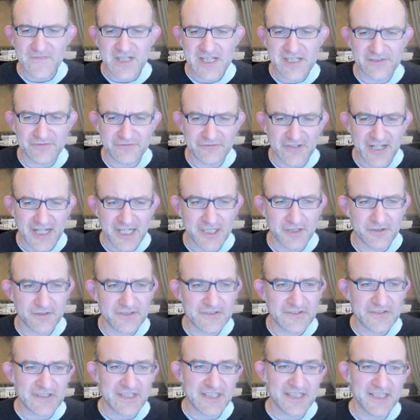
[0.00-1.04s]
She's a very
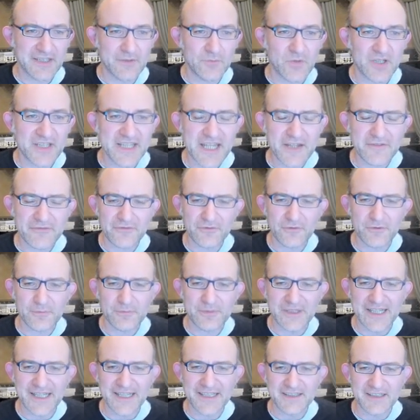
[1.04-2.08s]
good 1E4
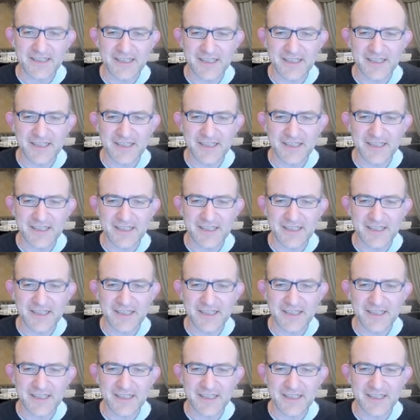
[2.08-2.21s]
player.